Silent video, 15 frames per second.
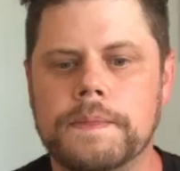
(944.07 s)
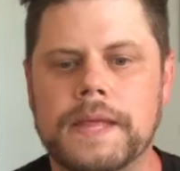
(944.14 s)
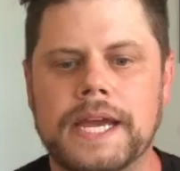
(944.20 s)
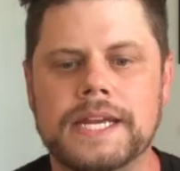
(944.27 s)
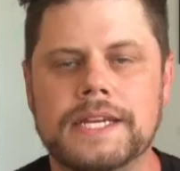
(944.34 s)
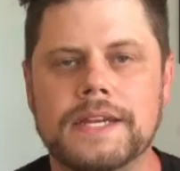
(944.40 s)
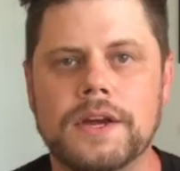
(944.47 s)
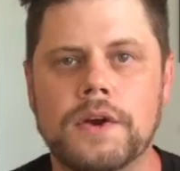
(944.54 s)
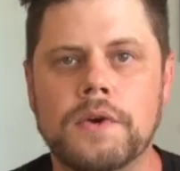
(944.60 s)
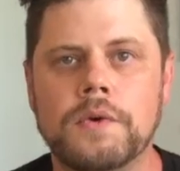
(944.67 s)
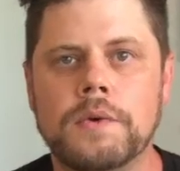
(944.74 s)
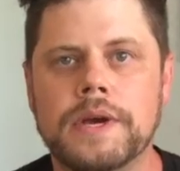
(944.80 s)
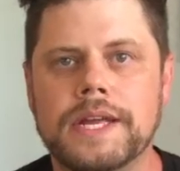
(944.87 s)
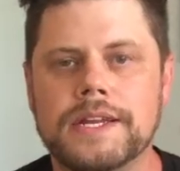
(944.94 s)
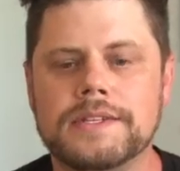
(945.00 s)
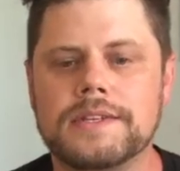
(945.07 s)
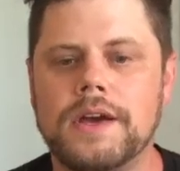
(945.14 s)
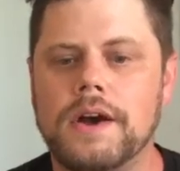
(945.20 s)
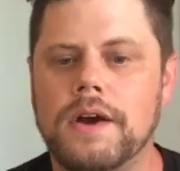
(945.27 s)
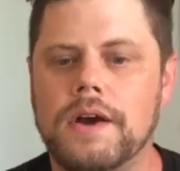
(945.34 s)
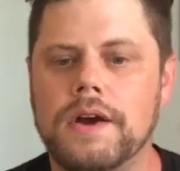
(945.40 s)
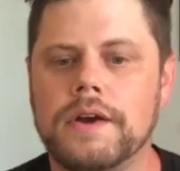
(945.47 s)
I know it is
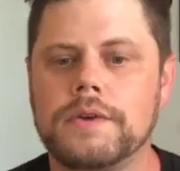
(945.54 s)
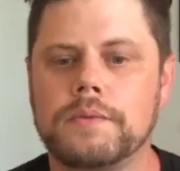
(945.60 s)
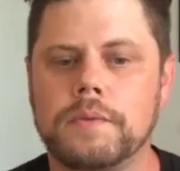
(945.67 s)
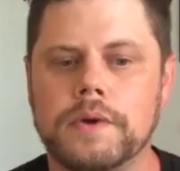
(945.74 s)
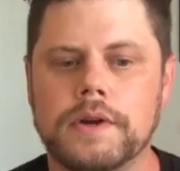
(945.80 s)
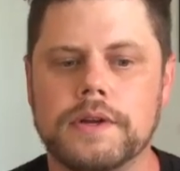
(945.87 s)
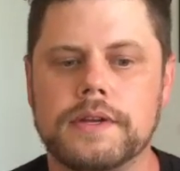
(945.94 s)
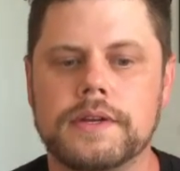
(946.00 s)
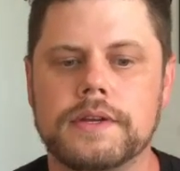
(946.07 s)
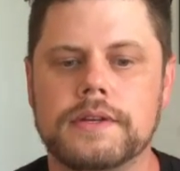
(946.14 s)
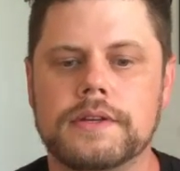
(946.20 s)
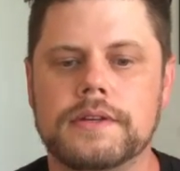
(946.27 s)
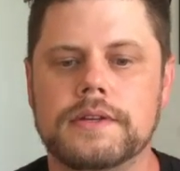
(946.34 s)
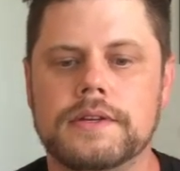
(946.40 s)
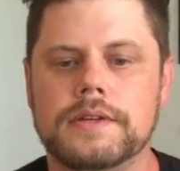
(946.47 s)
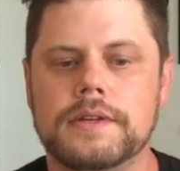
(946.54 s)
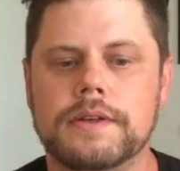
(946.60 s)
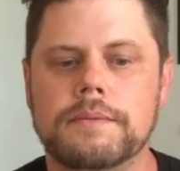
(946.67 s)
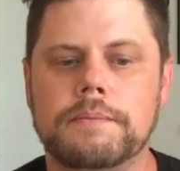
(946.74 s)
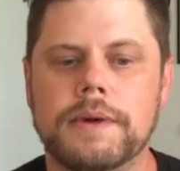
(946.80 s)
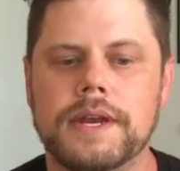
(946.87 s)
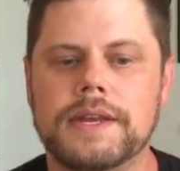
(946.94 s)
hard work,
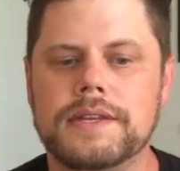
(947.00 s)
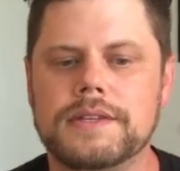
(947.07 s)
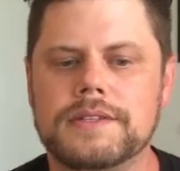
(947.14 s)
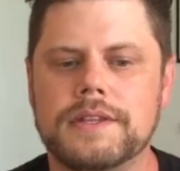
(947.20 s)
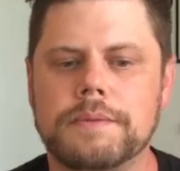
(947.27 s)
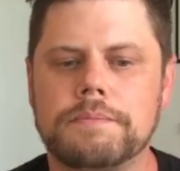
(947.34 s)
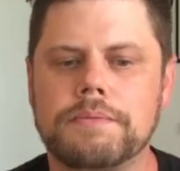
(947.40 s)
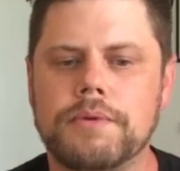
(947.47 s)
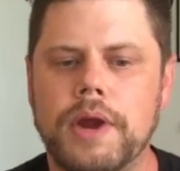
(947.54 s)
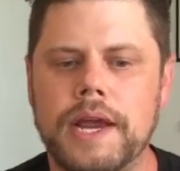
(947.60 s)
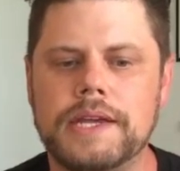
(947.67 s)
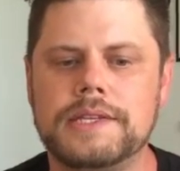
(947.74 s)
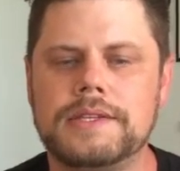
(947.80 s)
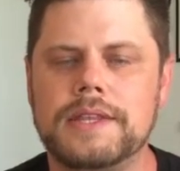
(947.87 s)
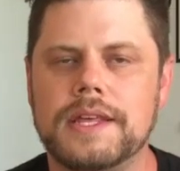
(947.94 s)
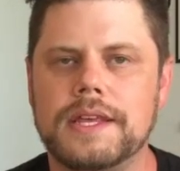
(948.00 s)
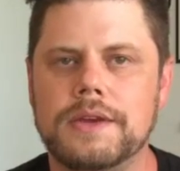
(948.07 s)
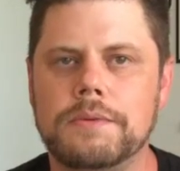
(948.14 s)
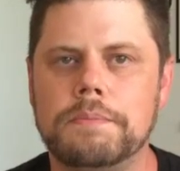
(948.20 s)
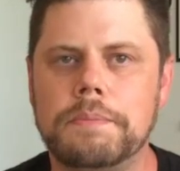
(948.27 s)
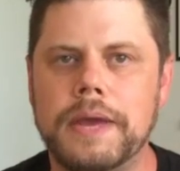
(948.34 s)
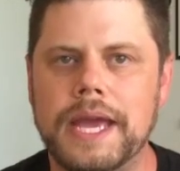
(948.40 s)
but it is the price that
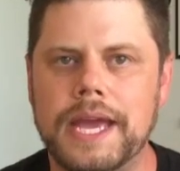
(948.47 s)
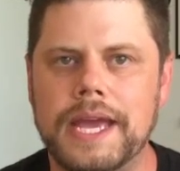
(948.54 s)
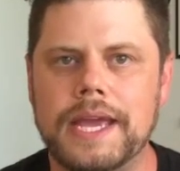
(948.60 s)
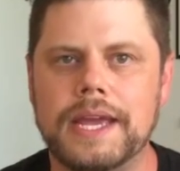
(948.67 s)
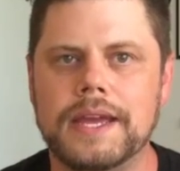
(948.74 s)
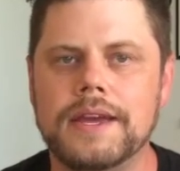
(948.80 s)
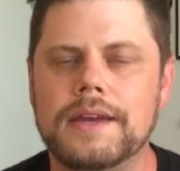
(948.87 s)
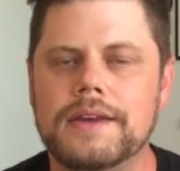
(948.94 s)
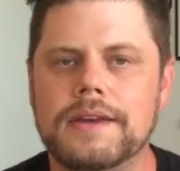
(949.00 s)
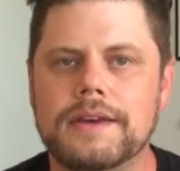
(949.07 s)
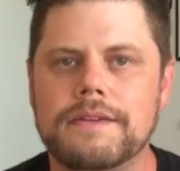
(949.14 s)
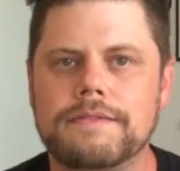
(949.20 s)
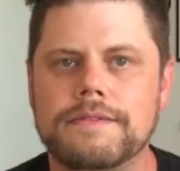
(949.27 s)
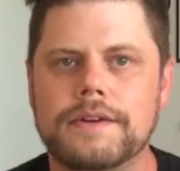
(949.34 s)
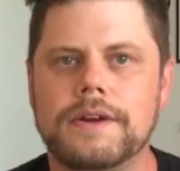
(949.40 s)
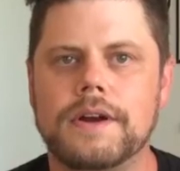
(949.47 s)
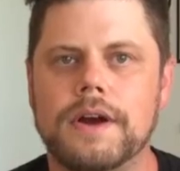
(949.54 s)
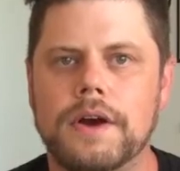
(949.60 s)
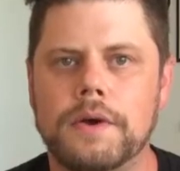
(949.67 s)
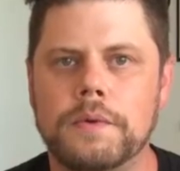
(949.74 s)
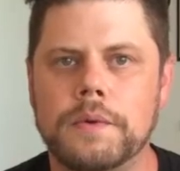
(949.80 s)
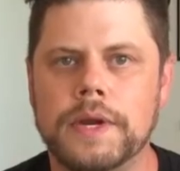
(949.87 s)
you pay for
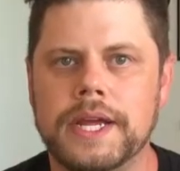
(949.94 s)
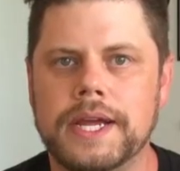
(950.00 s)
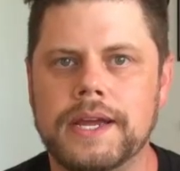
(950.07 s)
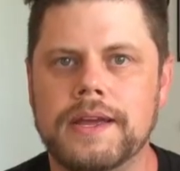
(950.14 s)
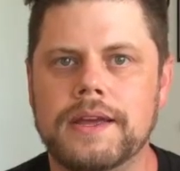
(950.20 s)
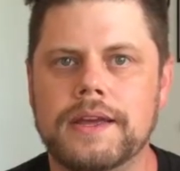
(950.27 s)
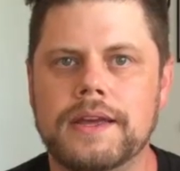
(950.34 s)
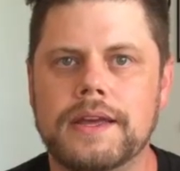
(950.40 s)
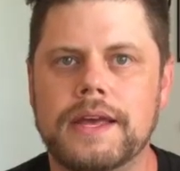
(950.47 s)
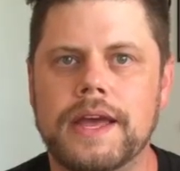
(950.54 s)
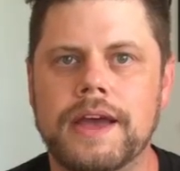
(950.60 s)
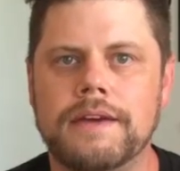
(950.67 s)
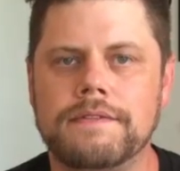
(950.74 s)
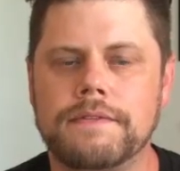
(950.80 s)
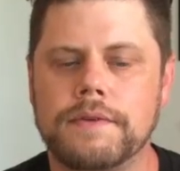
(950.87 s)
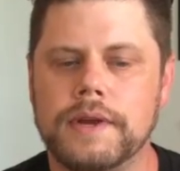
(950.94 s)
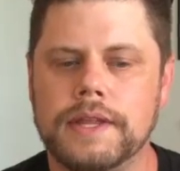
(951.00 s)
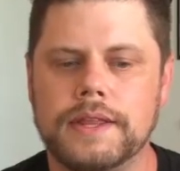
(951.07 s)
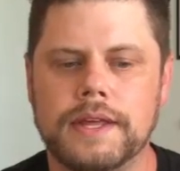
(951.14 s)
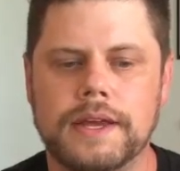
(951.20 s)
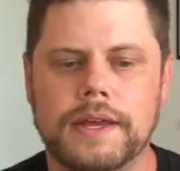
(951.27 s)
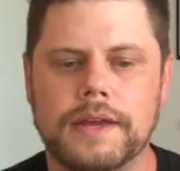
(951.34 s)
owning everything.